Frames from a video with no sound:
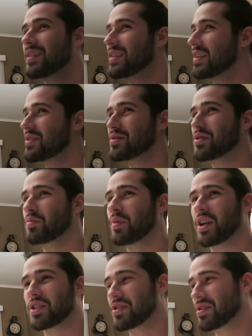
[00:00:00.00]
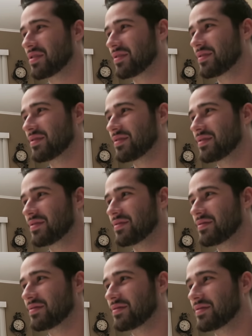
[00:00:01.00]
That's too much.
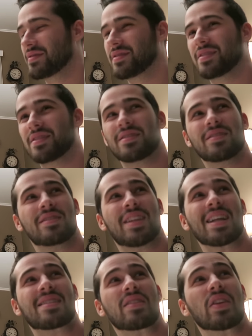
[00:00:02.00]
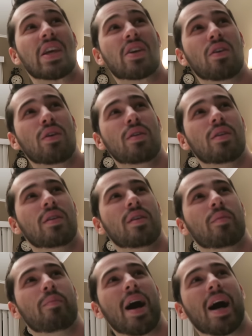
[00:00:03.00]
Yeah. See. Why? That's legal,
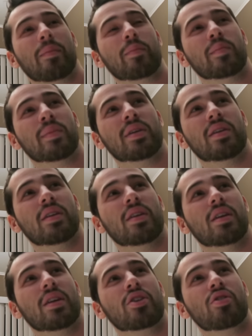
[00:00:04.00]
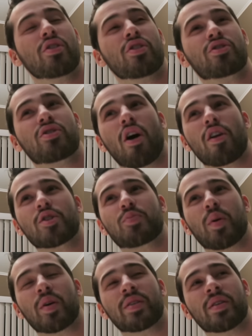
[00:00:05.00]
Mom. You know your daughter's
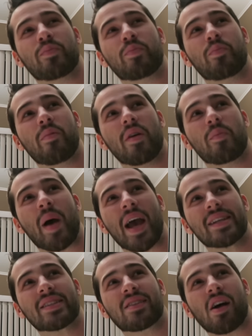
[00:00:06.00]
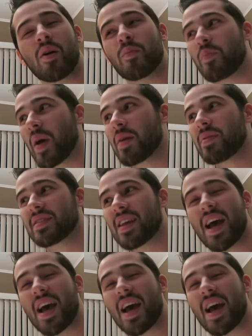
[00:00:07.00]
putting paste on babies'